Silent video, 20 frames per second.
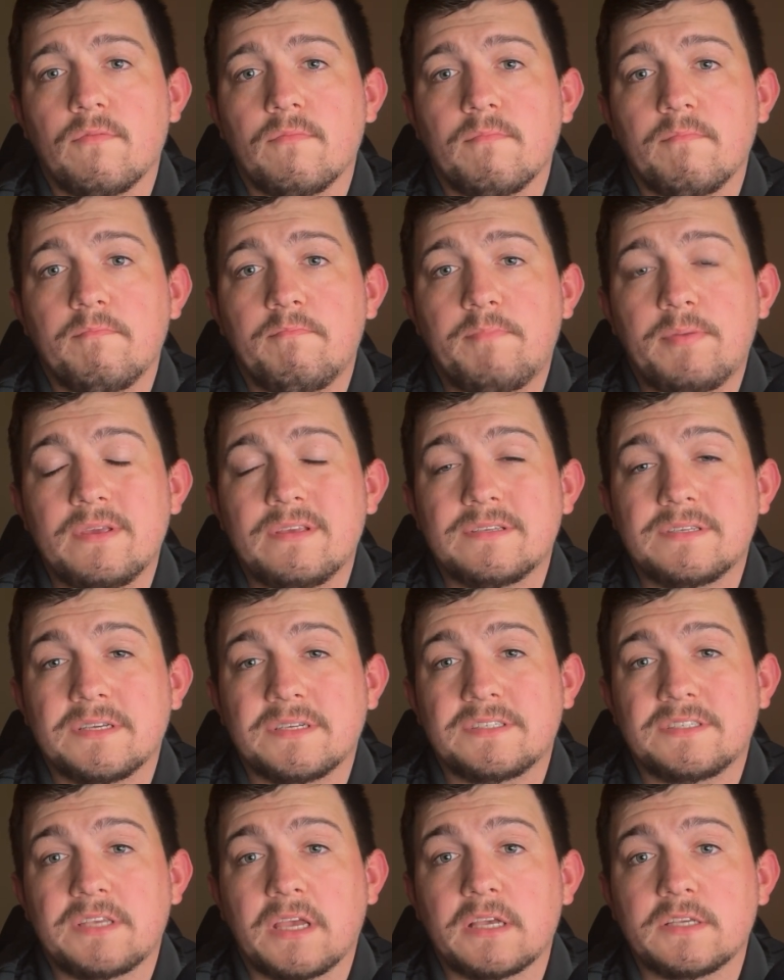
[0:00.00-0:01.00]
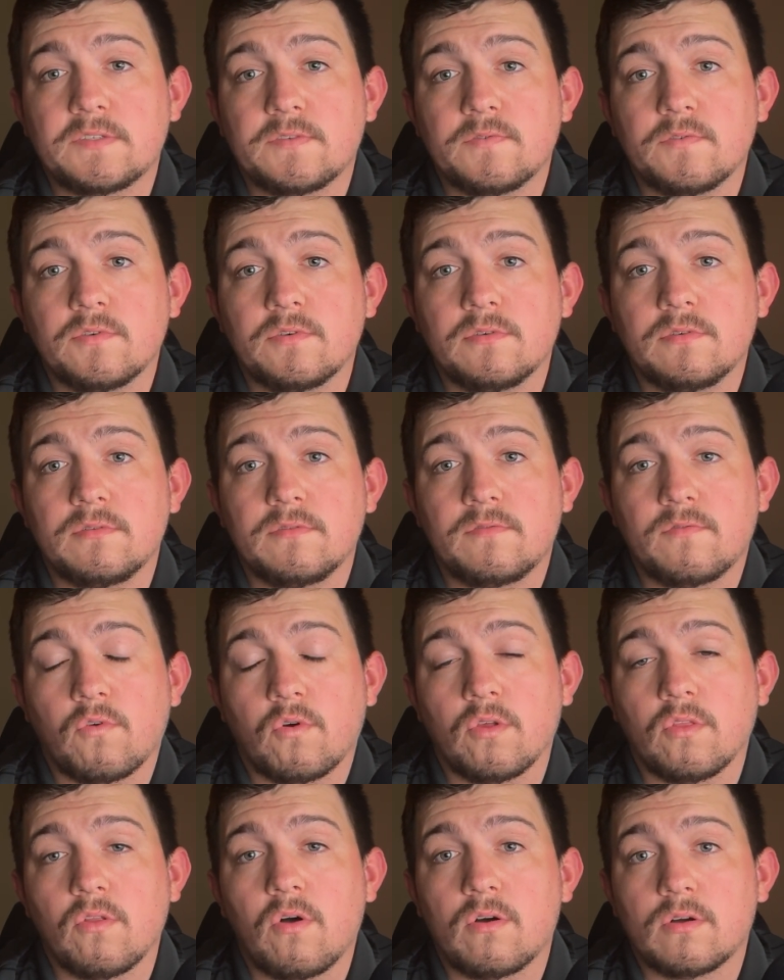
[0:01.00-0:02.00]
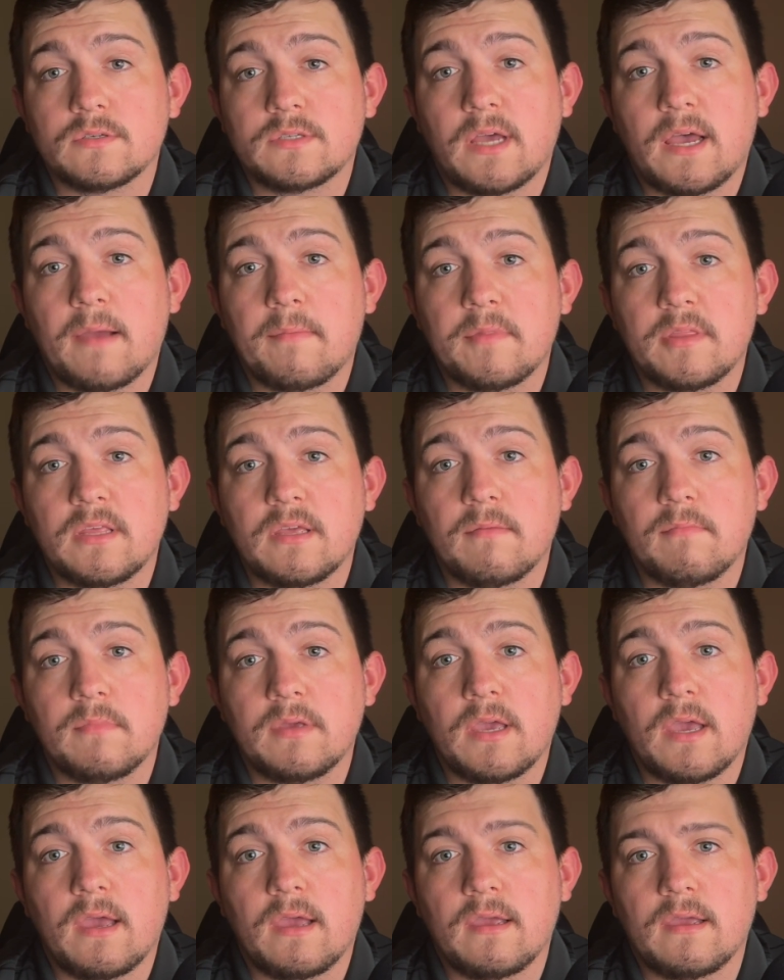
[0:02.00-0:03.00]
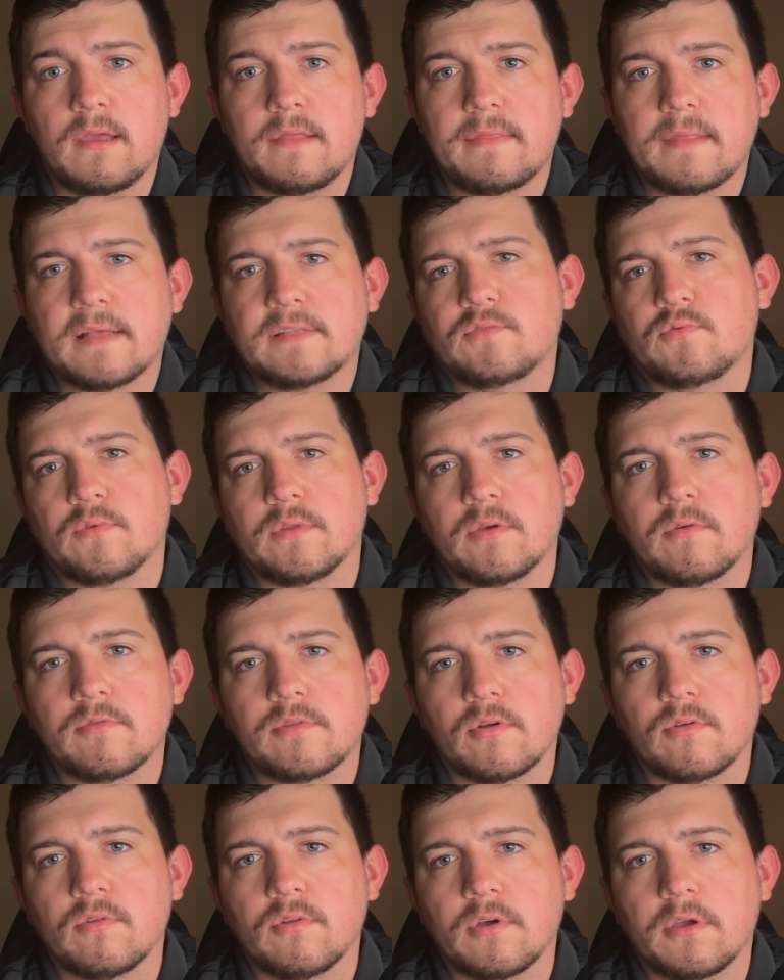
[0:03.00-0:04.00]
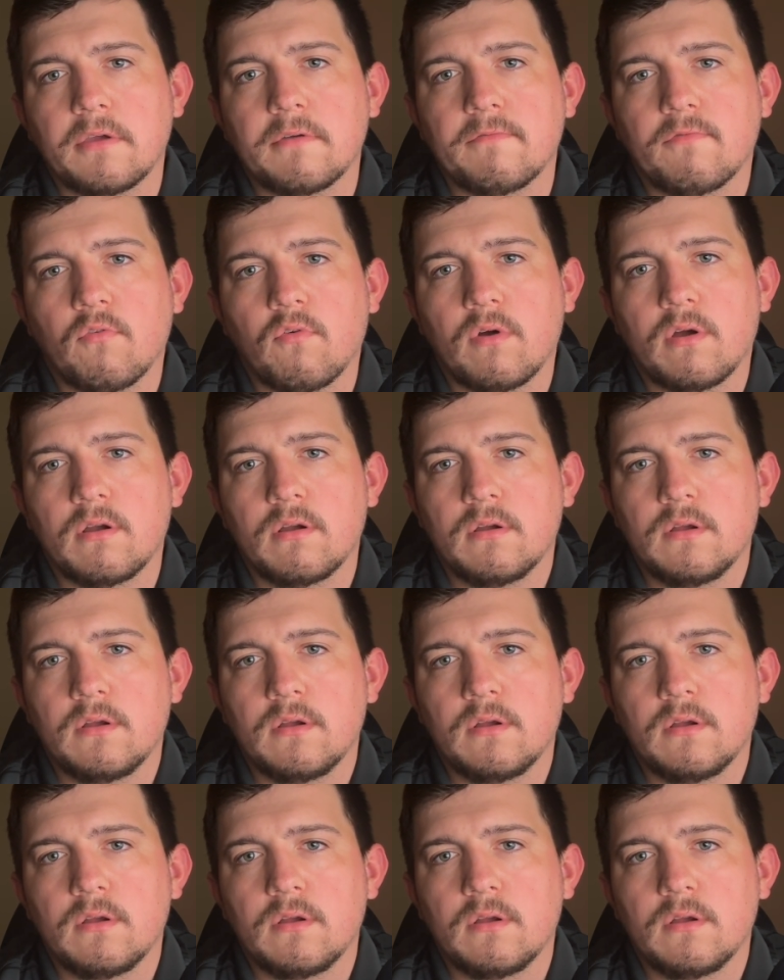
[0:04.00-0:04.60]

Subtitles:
be successful for a long time in the NBA. And that's really what they're looking for.